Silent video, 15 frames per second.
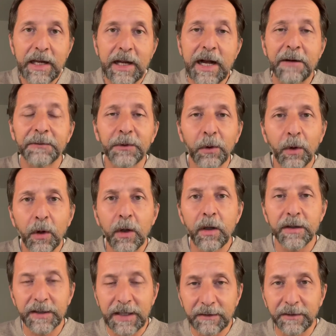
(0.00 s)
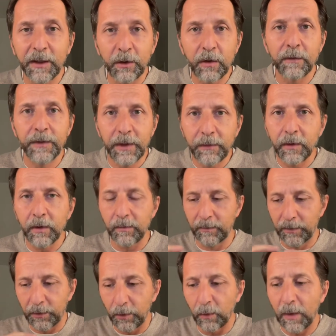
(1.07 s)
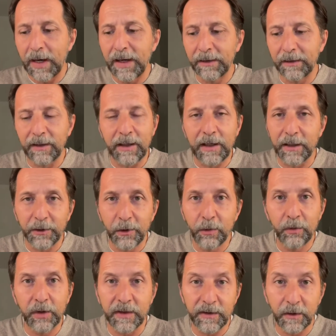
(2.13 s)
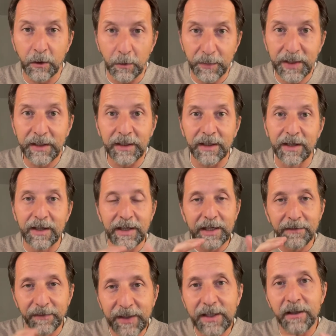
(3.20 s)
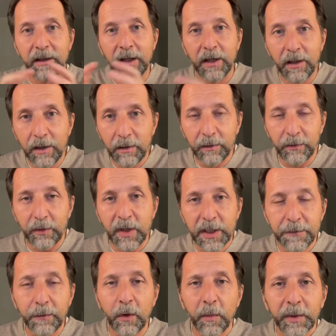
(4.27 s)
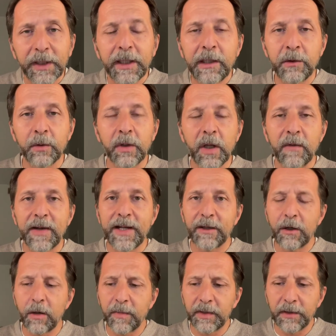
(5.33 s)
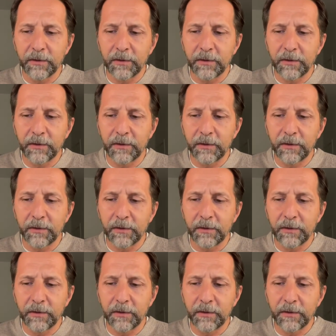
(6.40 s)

after all, started the Convivio to write a huge encyclopedia and then transformed it into the Divine Comedy.